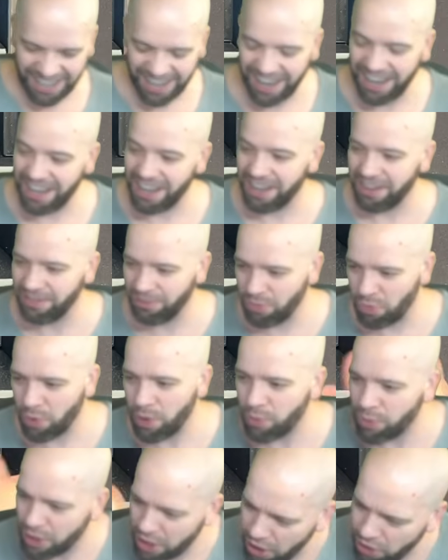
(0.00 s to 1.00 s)

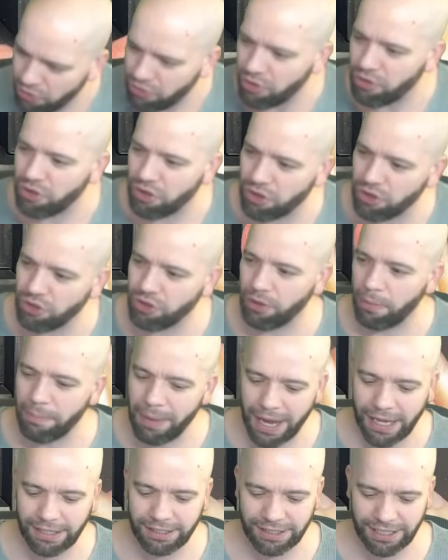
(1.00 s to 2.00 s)
We'll go through the
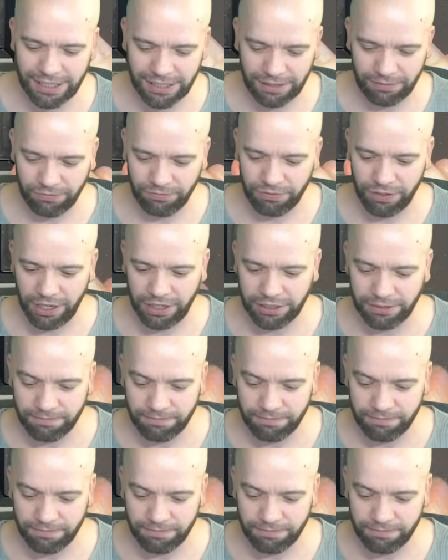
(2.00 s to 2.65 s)
main system first.